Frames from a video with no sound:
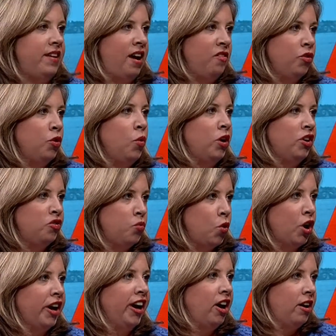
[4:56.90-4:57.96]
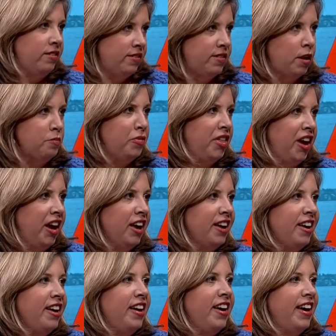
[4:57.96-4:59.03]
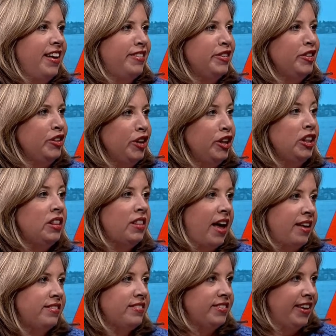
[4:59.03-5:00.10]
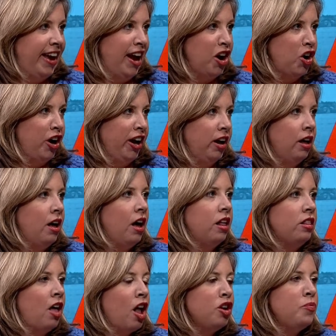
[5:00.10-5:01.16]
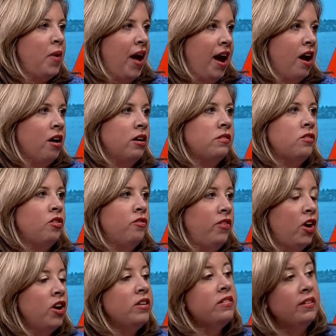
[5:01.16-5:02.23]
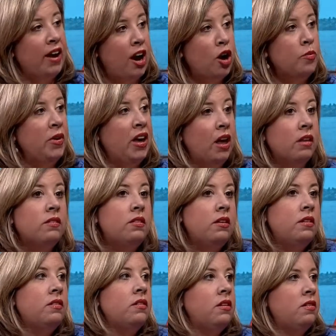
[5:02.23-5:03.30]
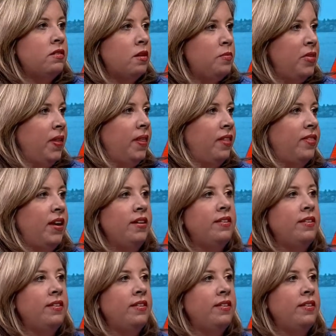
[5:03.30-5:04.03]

everyone is working on something, it's a little less scary. A lot of parents are very scared because this is something that they